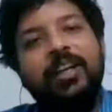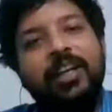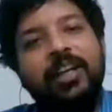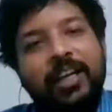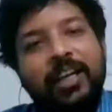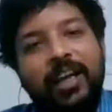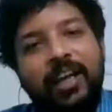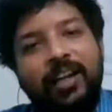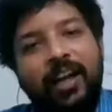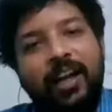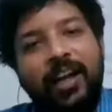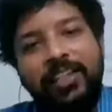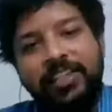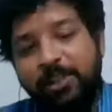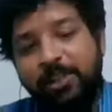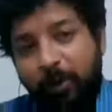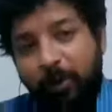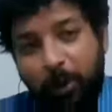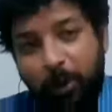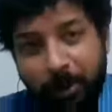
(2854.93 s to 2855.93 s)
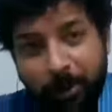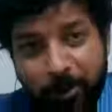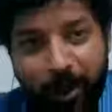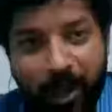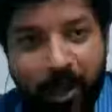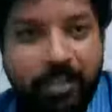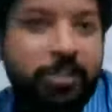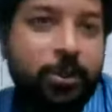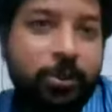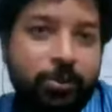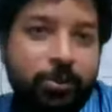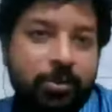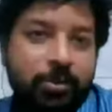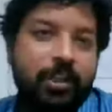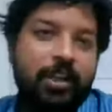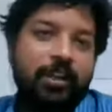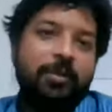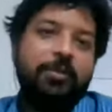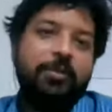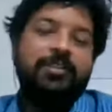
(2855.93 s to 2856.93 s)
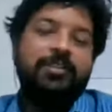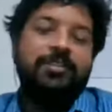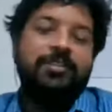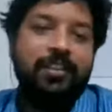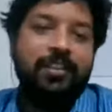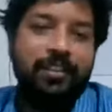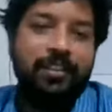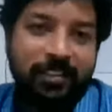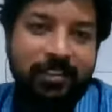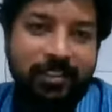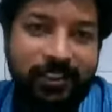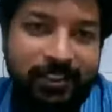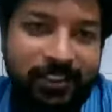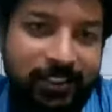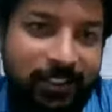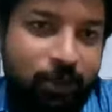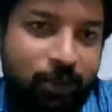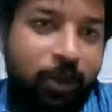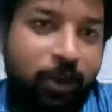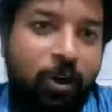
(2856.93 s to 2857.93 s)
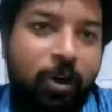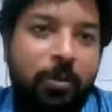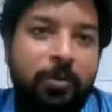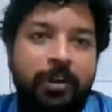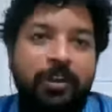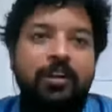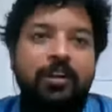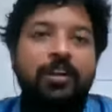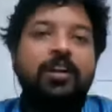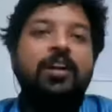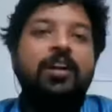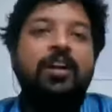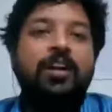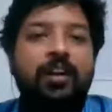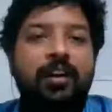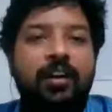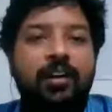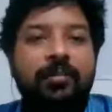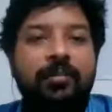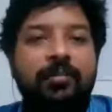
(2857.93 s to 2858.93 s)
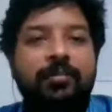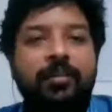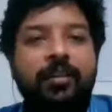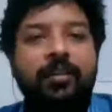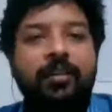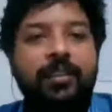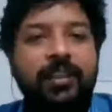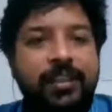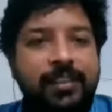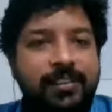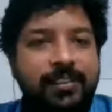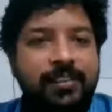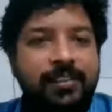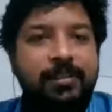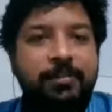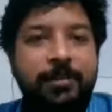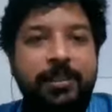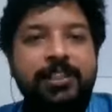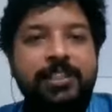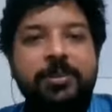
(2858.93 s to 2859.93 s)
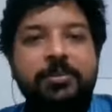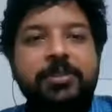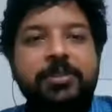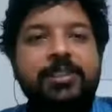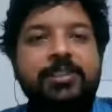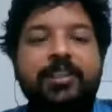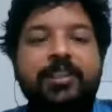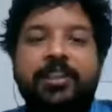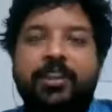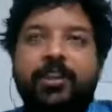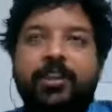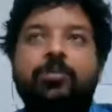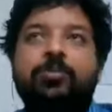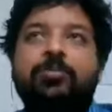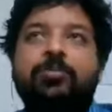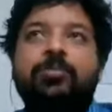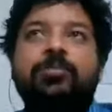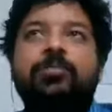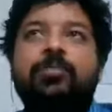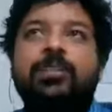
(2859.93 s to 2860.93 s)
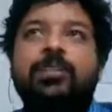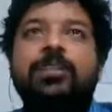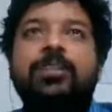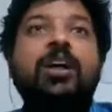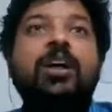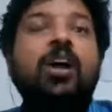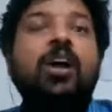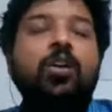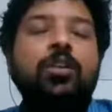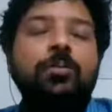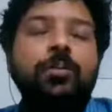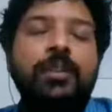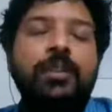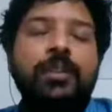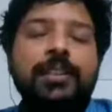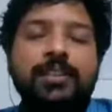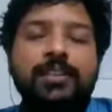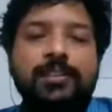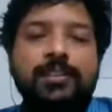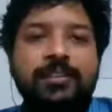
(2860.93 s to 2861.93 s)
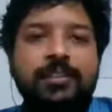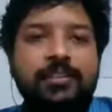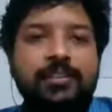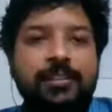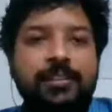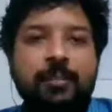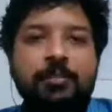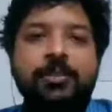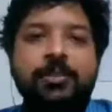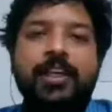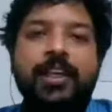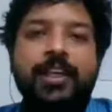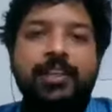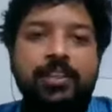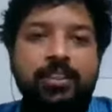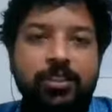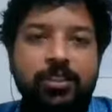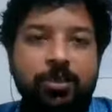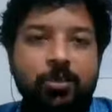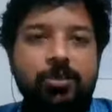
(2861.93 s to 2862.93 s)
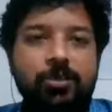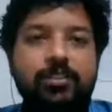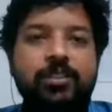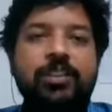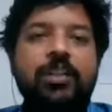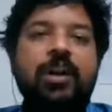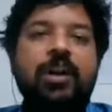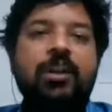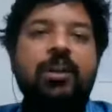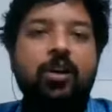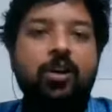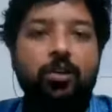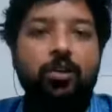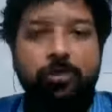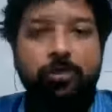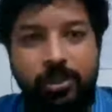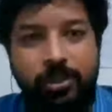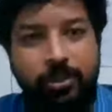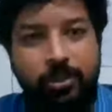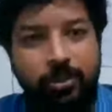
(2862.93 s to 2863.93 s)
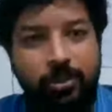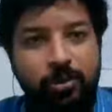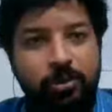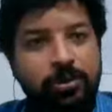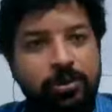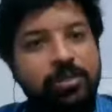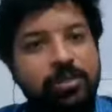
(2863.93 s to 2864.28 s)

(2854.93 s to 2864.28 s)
I just wanted to ask you. Just no comment. There is this perception that the government is subsidizing schools. There are government schools.